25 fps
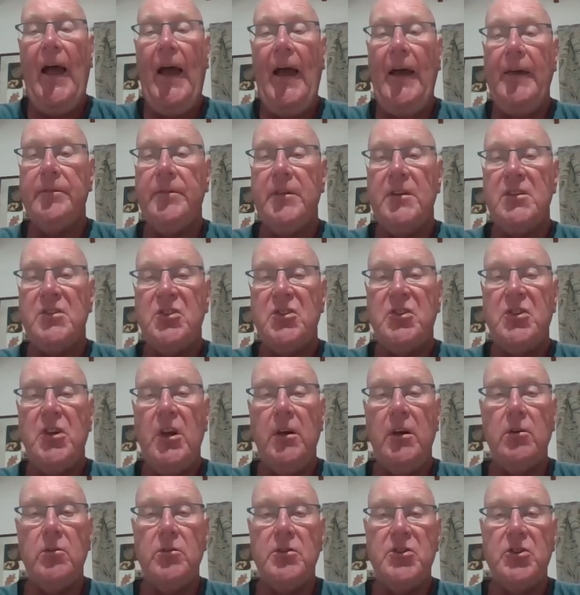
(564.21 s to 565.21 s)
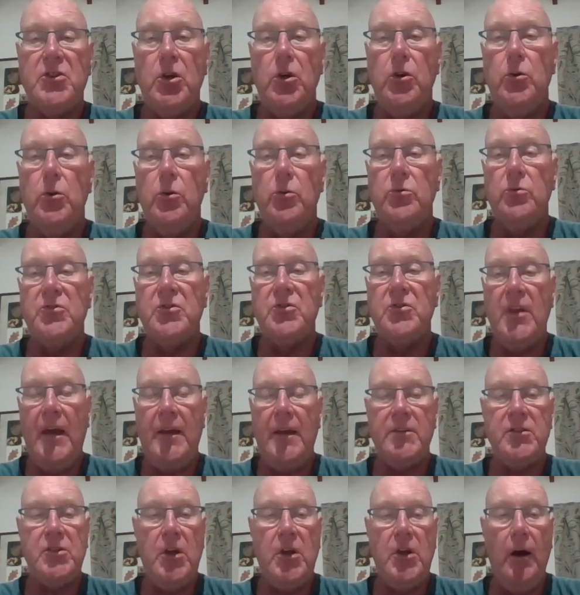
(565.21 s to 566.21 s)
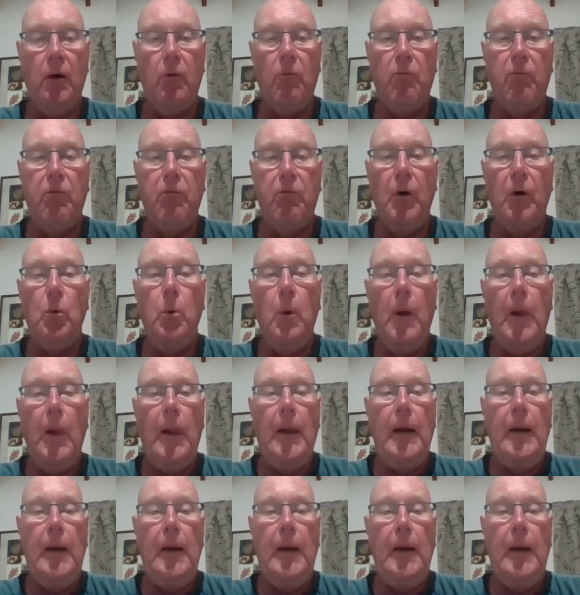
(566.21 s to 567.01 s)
and the serous ooze, that's helpful.